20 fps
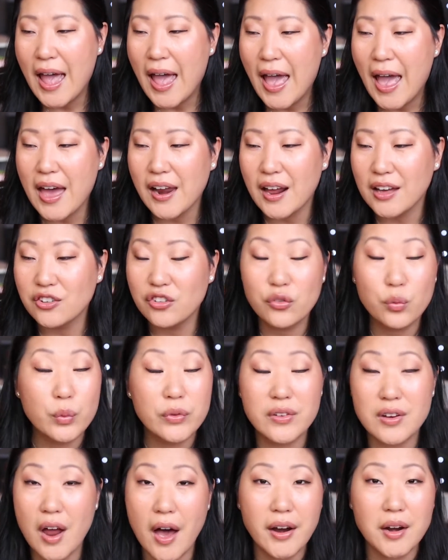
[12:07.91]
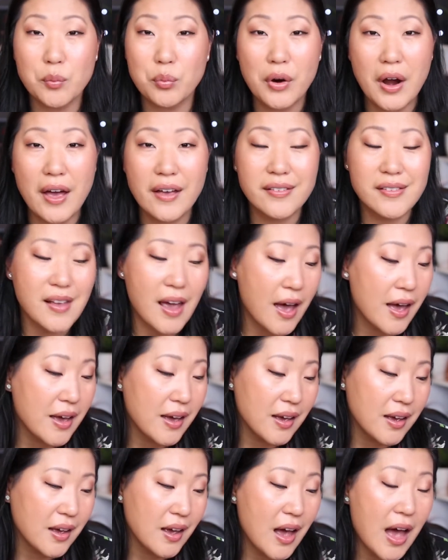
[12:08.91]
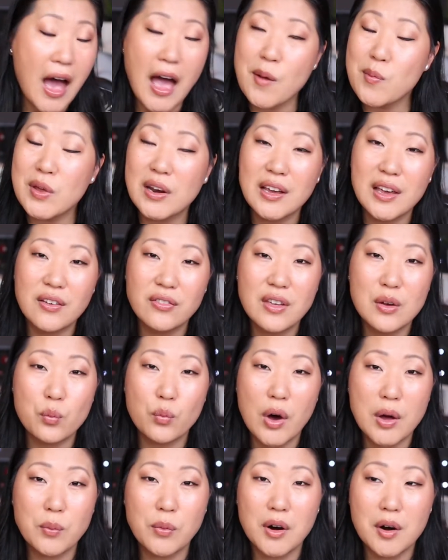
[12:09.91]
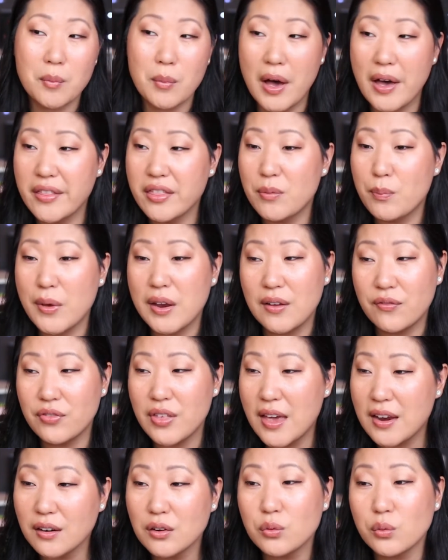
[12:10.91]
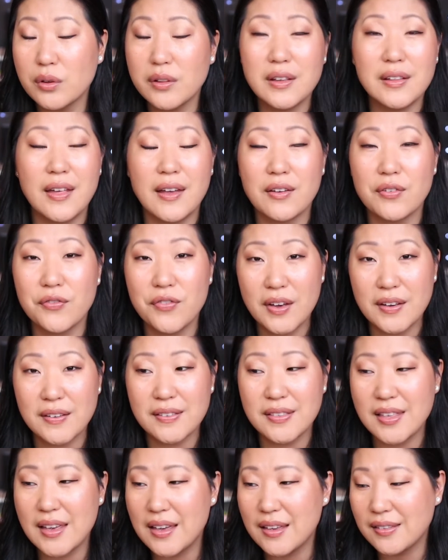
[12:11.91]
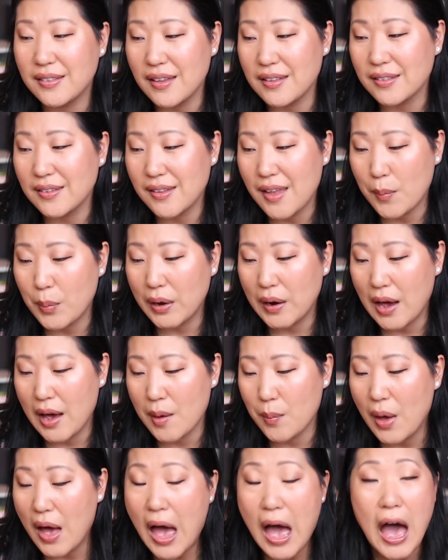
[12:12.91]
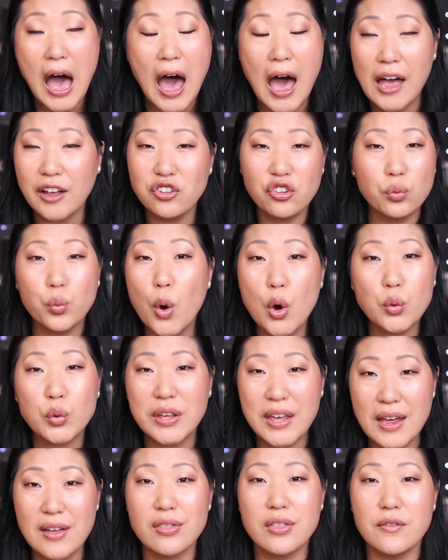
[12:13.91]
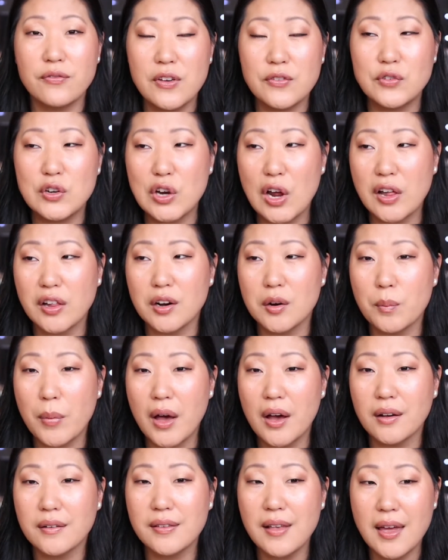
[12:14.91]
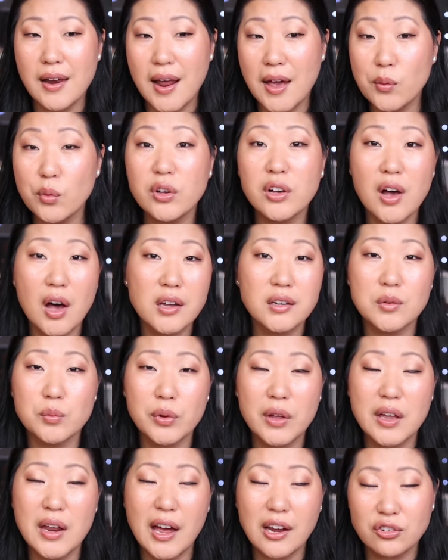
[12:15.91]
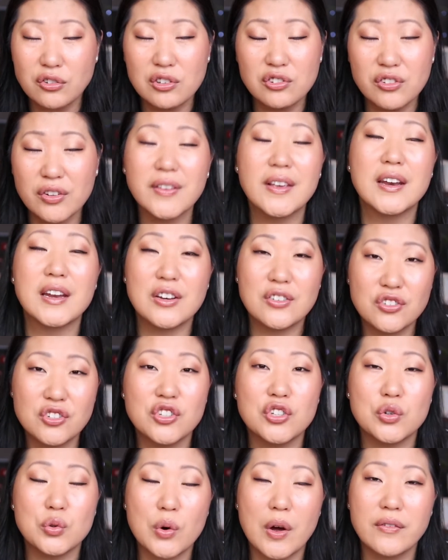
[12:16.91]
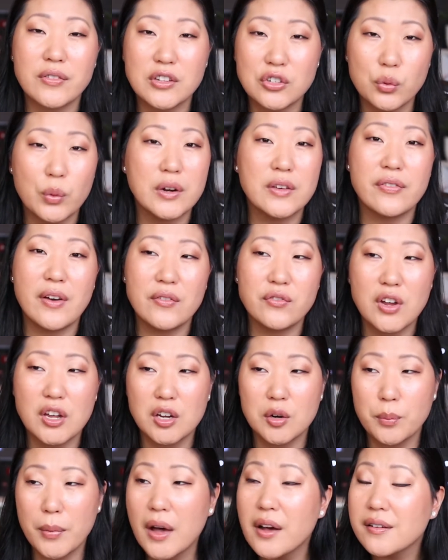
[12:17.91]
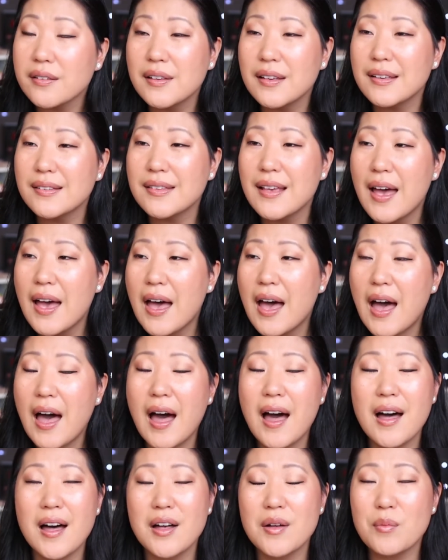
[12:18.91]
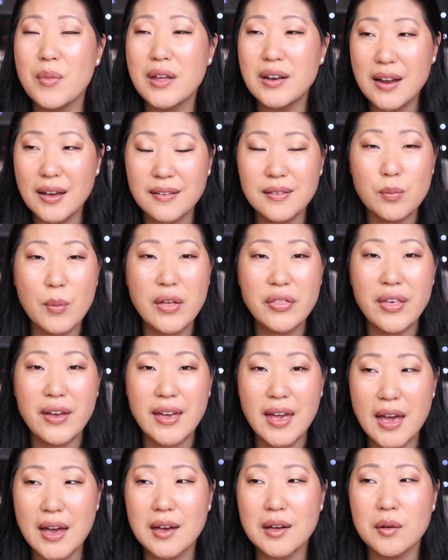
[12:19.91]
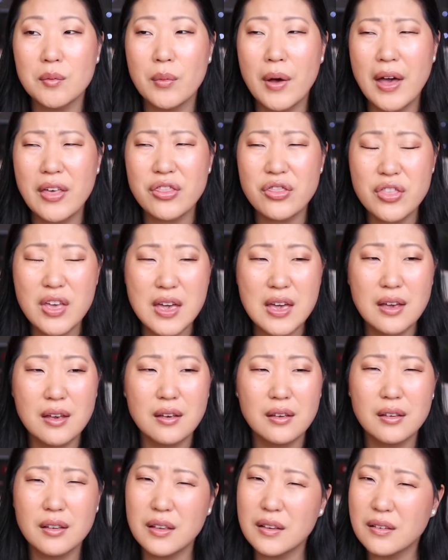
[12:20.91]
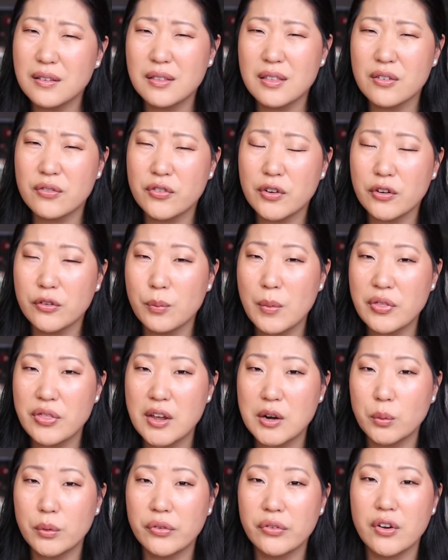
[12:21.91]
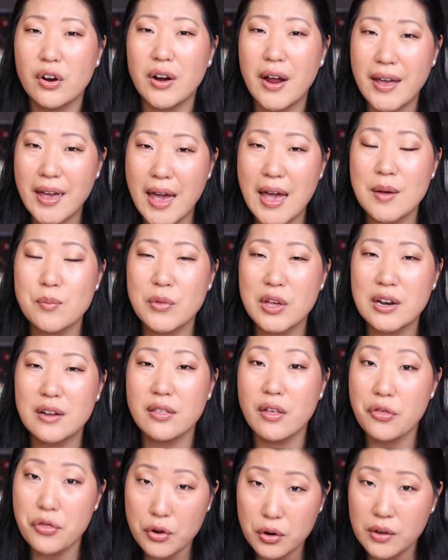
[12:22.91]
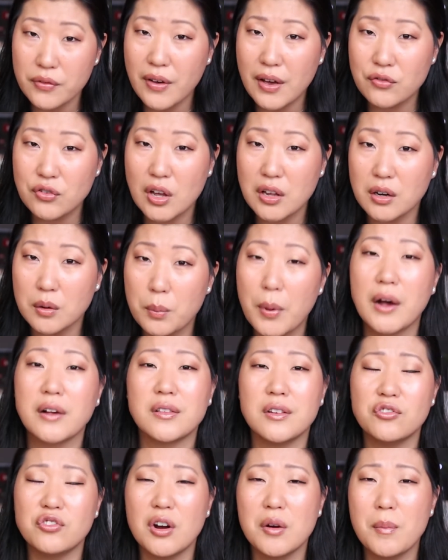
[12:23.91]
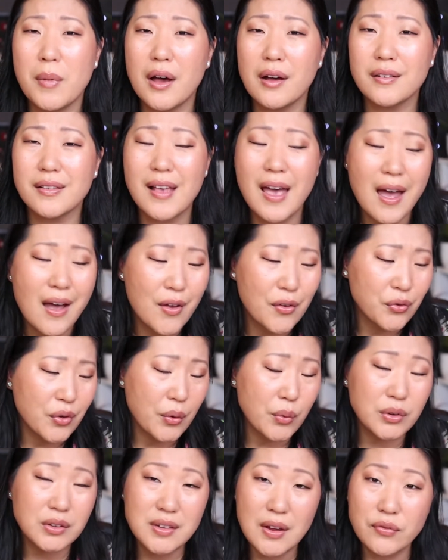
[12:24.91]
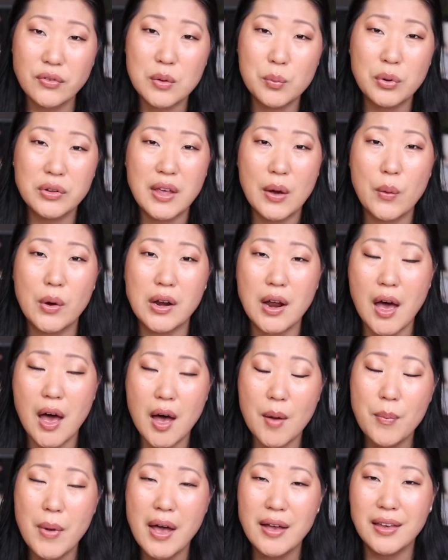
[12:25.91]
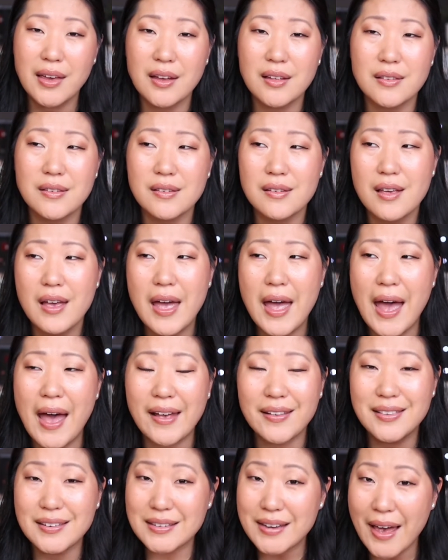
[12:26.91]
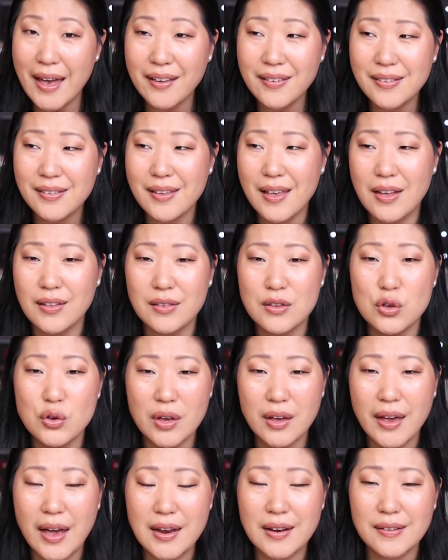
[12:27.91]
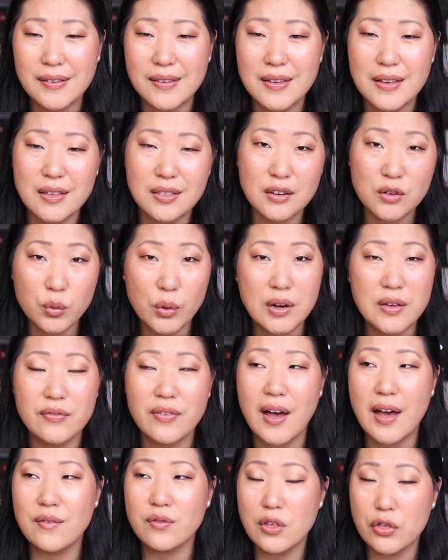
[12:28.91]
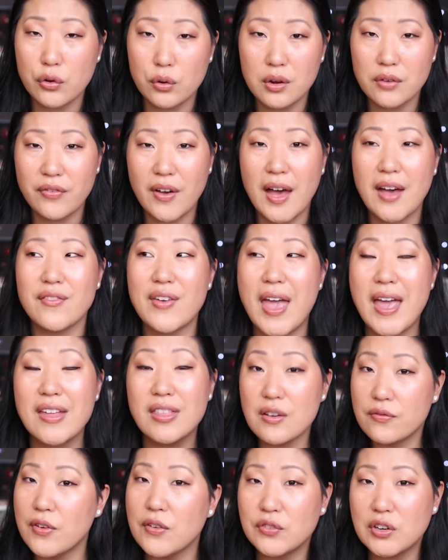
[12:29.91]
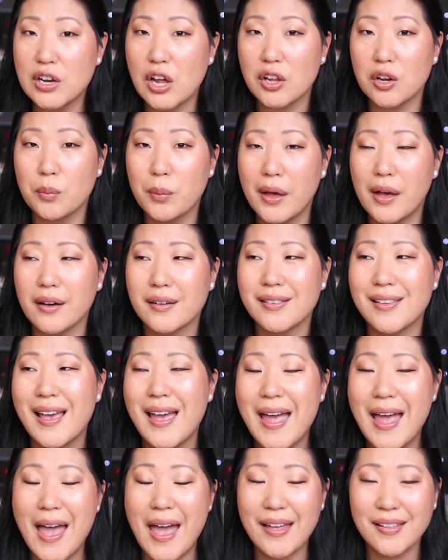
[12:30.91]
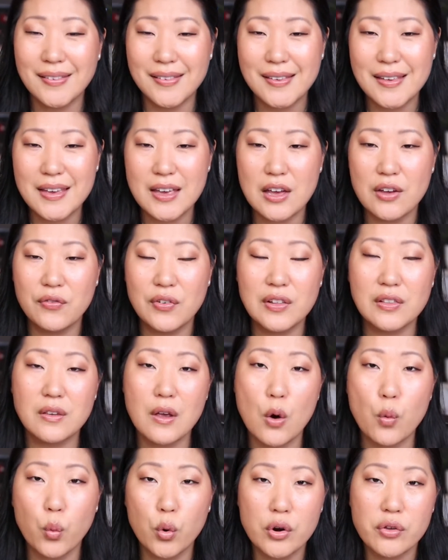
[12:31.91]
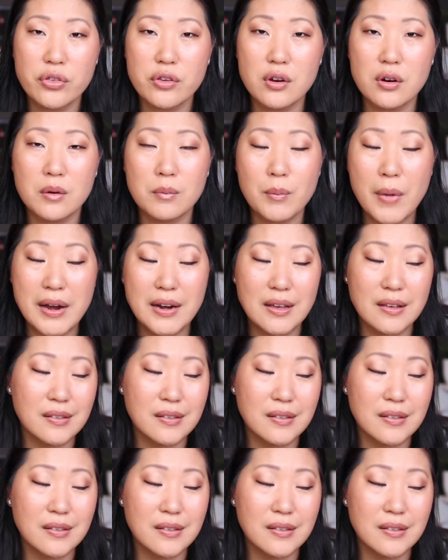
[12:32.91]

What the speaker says: And I just was not impressed. I'm gonna give them one more month, but if they don't really like fix this and step it up, I just won't get the $50 box, and I will contemplate actually just getting 2 of the $25 boxes. Next month I think is the first month that it will start. I am getting the $35 BoxyCharm box, so I will definitely put that one up against as a test, and you can kind of see the $25, the $35, and the $50 box and see if it's worth your money.